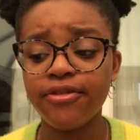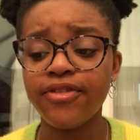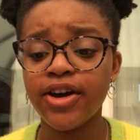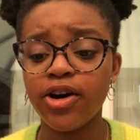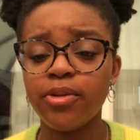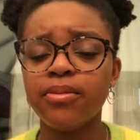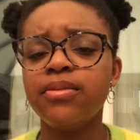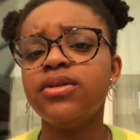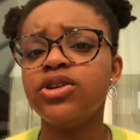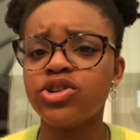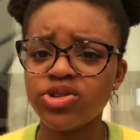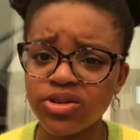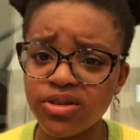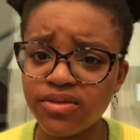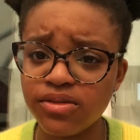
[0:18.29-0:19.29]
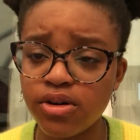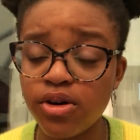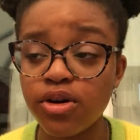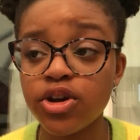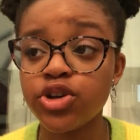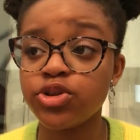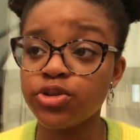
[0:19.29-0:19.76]
film short
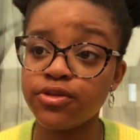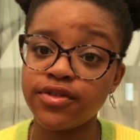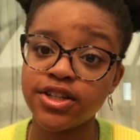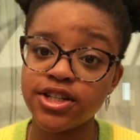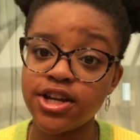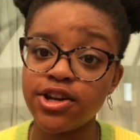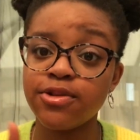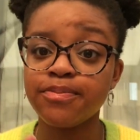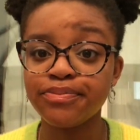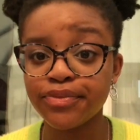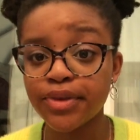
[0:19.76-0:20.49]
vlog, short video.